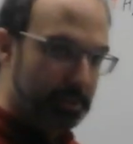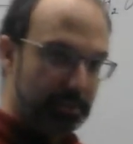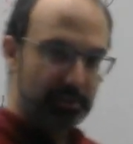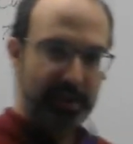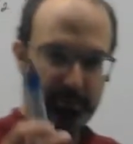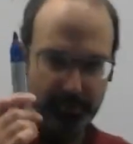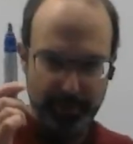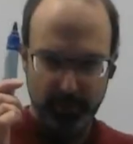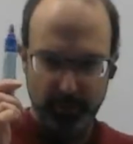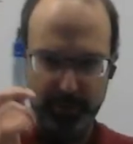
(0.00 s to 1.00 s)
So now
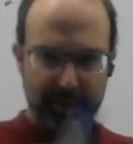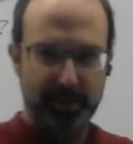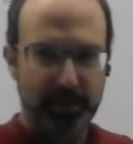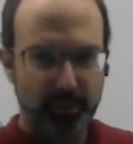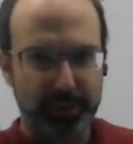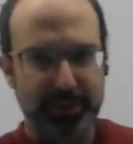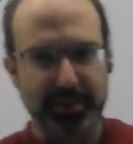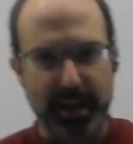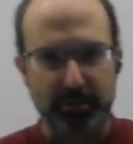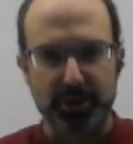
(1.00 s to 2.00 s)
remember what we did with the
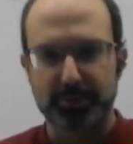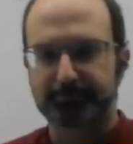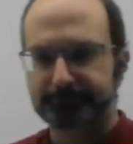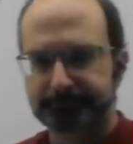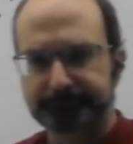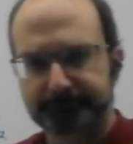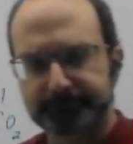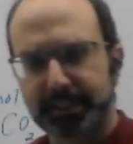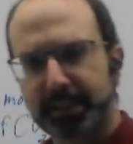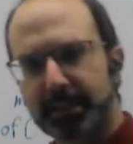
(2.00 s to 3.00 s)
sandwich.
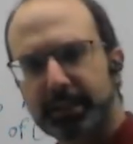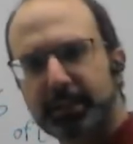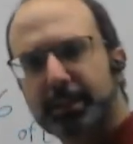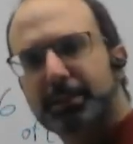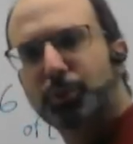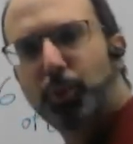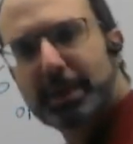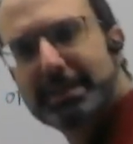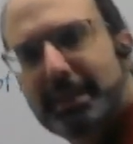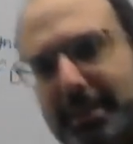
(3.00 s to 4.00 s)
The one